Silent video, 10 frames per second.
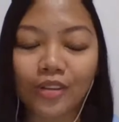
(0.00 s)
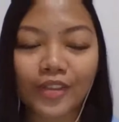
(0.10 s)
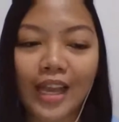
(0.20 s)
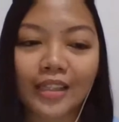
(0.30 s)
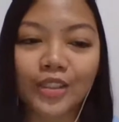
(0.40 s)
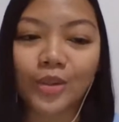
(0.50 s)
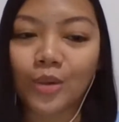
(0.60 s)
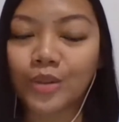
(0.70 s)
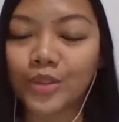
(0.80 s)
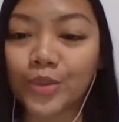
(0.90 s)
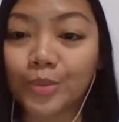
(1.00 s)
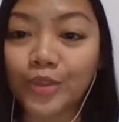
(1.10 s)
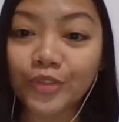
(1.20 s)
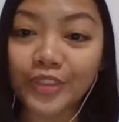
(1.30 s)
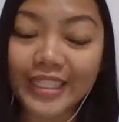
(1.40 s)
of that, you go through
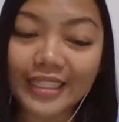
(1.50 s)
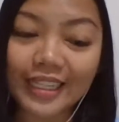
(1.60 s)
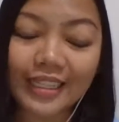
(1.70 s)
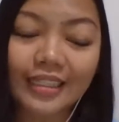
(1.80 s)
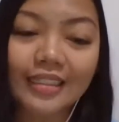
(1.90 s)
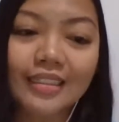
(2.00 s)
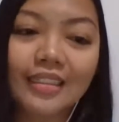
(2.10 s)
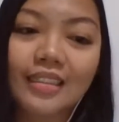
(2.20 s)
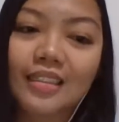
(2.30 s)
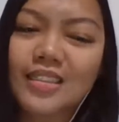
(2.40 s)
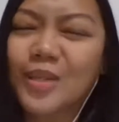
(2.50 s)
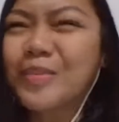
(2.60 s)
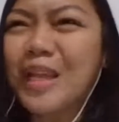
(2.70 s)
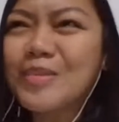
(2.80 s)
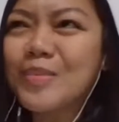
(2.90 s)
proofreading.
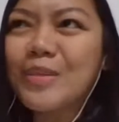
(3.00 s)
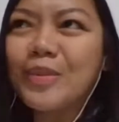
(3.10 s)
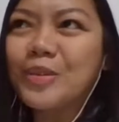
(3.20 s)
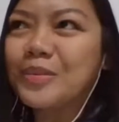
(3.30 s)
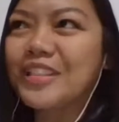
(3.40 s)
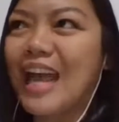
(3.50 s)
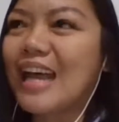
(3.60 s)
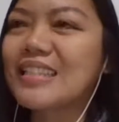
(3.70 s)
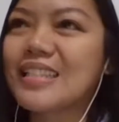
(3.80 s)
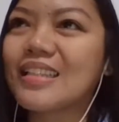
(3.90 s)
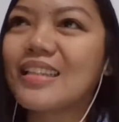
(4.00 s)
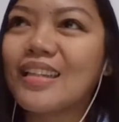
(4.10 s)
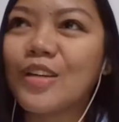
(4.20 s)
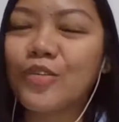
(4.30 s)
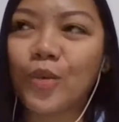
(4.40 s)
Sometimes people would ask
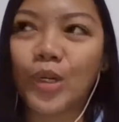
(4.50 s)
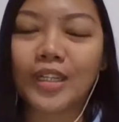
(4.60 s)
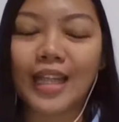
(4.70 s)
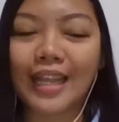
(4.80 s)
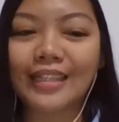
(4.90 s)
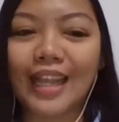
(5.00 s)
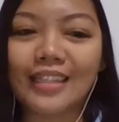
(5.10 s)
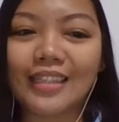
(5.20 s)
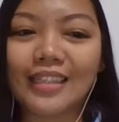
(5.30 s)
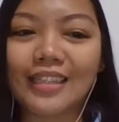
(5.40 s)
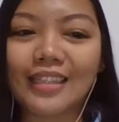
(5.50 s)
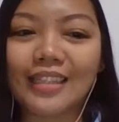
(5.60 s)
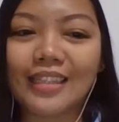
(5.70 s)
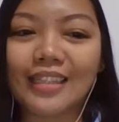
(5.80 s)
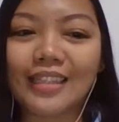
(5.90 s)
for line editing,
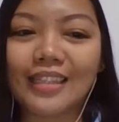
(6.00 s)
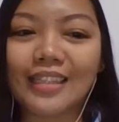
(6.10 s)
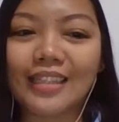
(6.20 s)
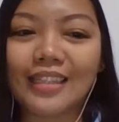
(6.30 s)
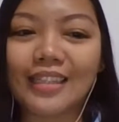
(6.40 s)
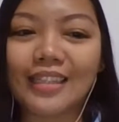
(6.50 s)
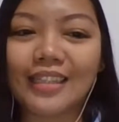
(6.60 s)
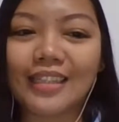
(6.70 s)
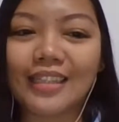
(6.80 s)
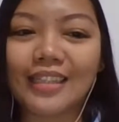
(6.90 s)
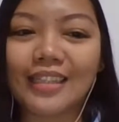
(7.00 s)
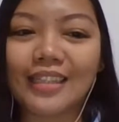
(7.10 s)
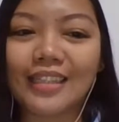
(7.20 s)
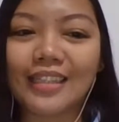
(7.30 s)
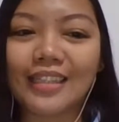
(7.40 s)
as in sobrang
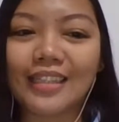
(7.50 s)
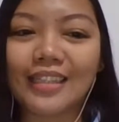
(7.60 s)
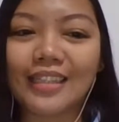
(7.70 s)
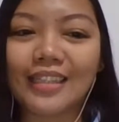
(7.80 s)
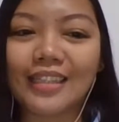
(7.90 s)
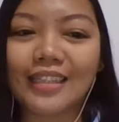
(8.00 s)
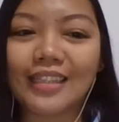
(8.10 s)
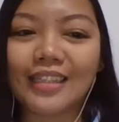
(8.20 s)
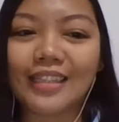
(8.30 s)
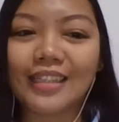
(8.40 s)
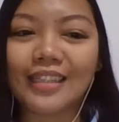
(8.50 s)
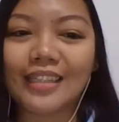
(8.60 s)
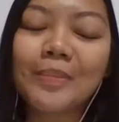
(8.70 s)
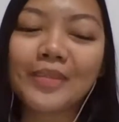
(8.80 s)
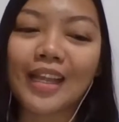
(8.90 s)
busisi
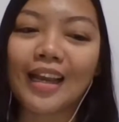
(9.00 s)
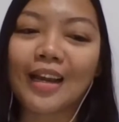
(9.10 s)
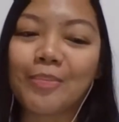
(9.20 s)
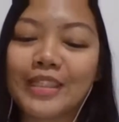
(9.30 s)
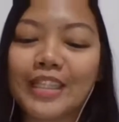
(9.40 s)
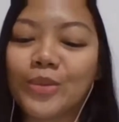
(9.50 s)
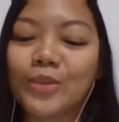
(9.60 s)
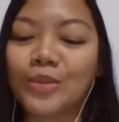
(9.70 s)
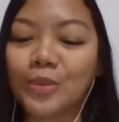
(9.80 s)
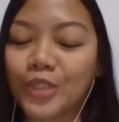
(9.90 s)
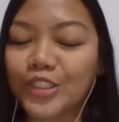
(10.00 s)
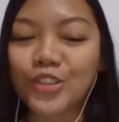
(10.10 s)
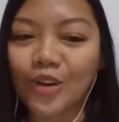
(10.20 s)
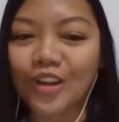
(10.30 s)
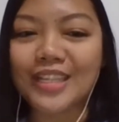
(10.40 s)
na pati yung word
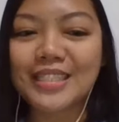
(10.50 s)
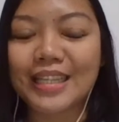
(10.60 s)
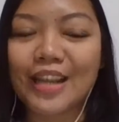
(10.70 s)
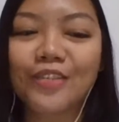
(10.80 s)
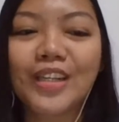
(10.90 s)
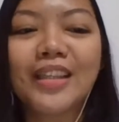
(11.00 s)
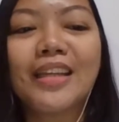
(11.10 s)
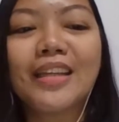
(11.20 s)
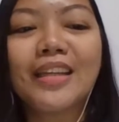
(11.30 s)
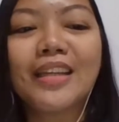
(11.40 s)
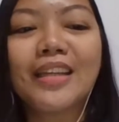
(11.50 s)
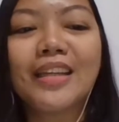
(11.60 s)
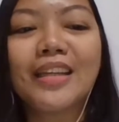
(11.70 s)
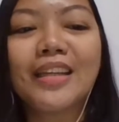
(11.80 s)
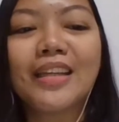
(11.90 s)
choice and everything. So